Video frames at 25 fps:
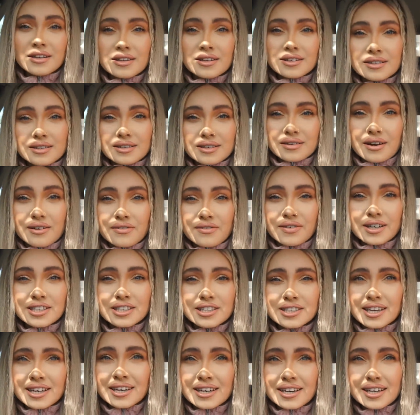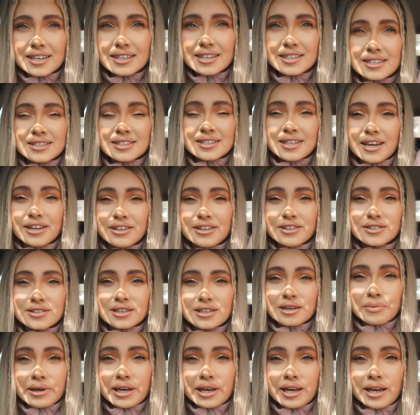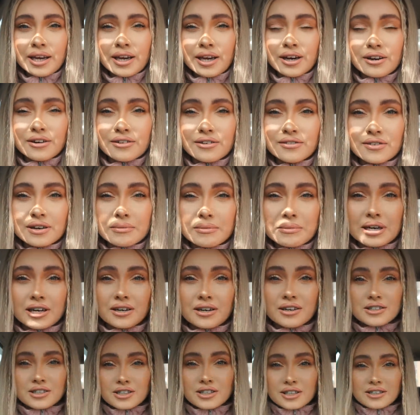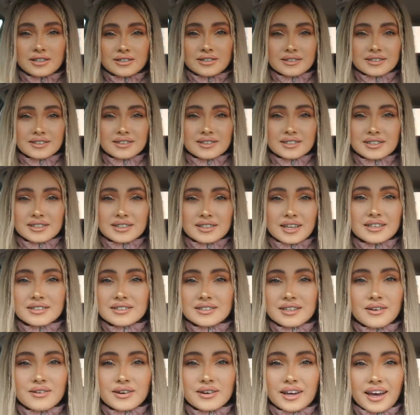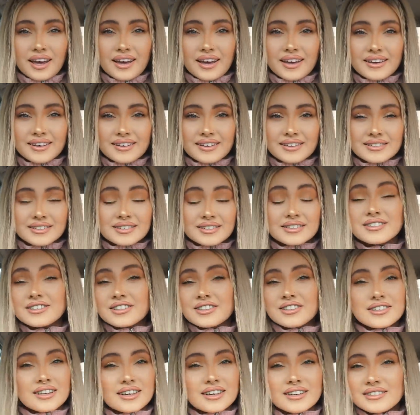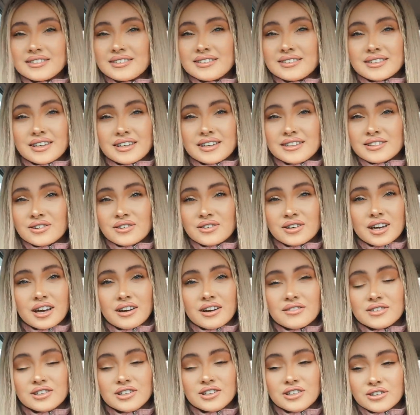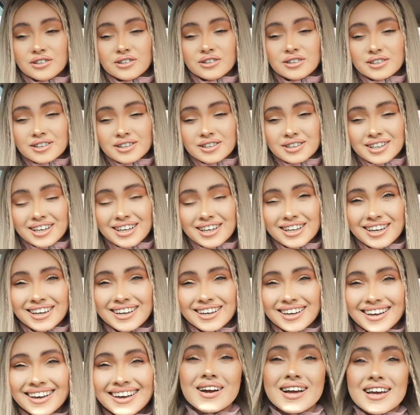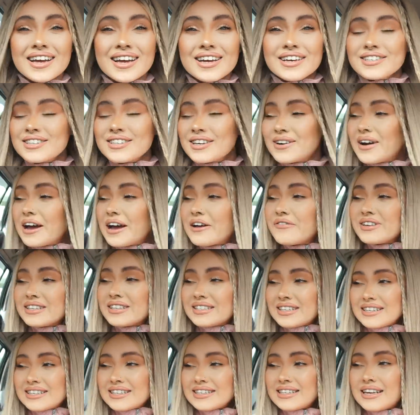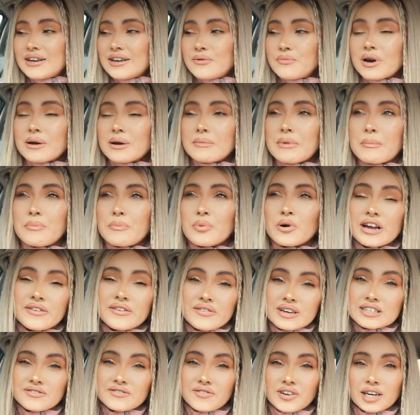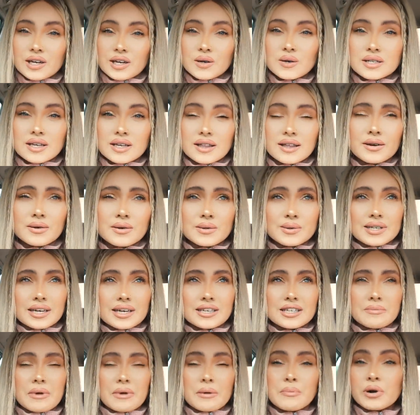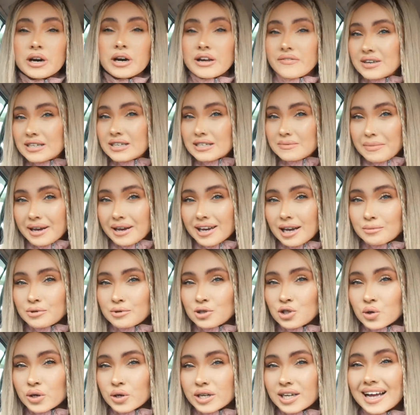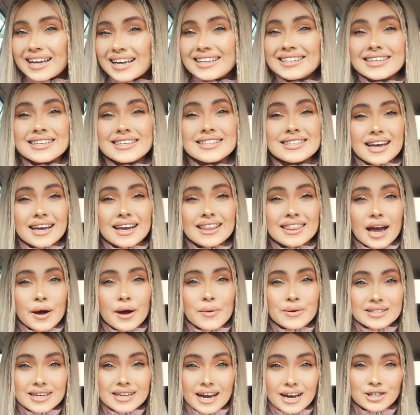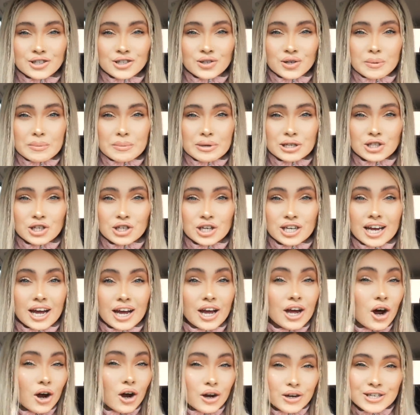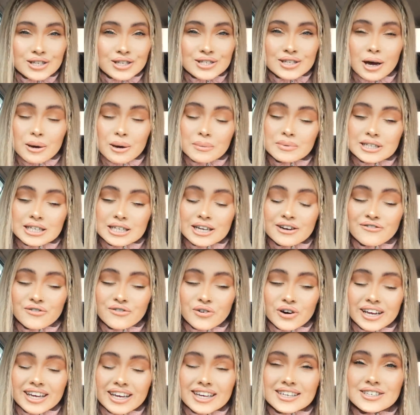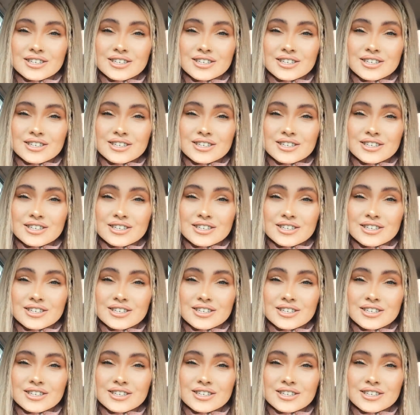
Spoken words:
So if I just kind of like set yous up here for a minute or two, is that okay? It's gonna have to do. So if you did see one of my previous videos, I think it was actually my previous makeup tutorial, I did say that I was actually gonna be doing a house update for you.